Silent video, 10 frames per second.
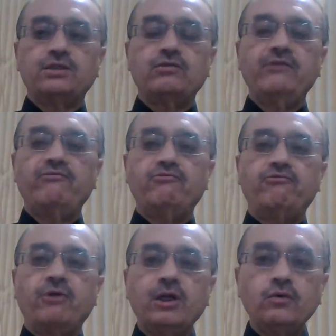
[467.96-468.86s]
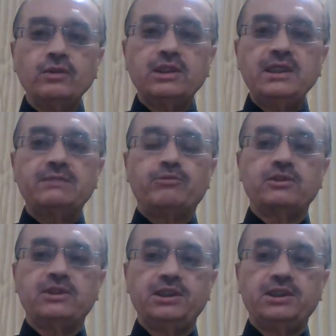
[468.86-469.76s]
So if you follow these
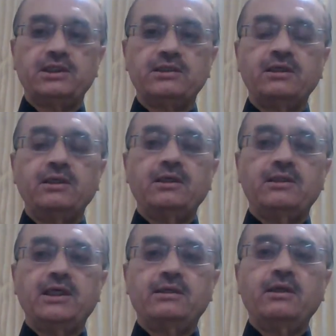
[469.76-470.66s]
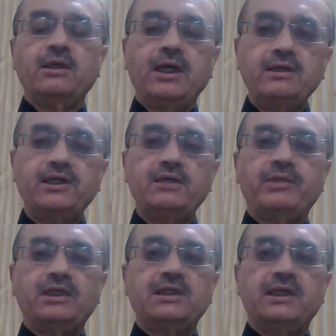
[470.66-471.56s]
procedures, then
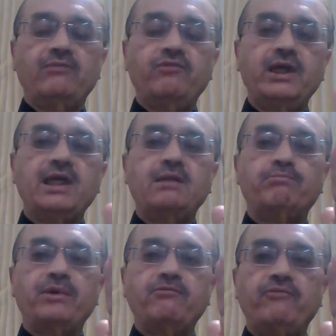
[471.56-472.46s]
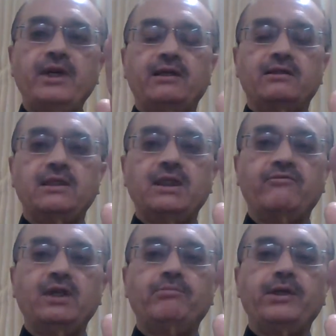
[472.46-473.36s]
100% we can prevent the
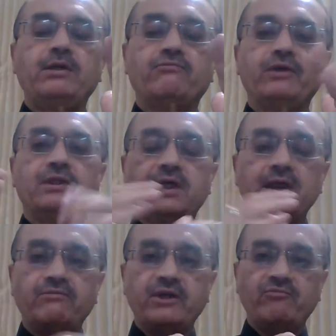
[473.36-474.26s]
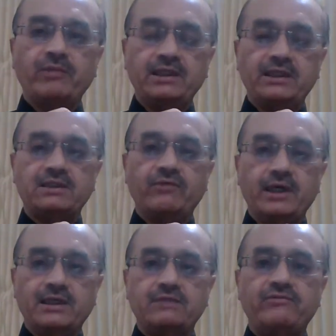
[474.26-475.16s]
development of a third wave by this
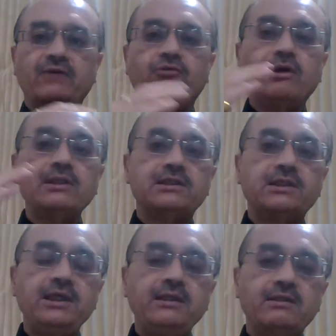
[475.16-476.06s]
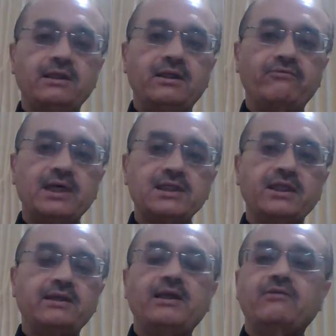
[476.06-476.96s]
virus. We have all seen the
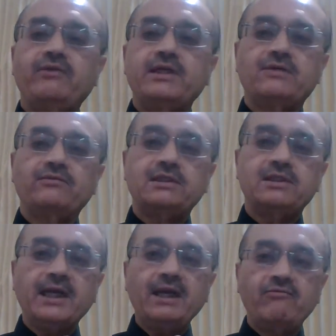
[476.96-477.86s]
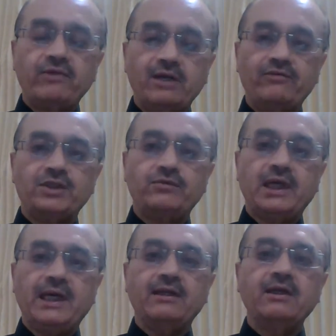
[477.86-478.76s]
devastating effects of the second wave, which
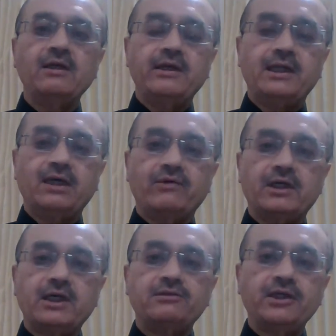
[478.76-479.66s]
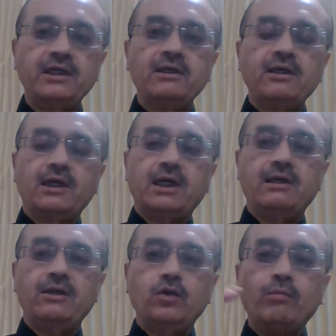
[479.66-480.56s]
we had in our country,
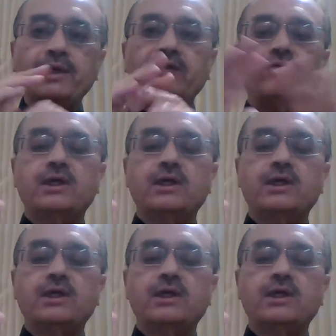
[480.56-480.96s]
and nobody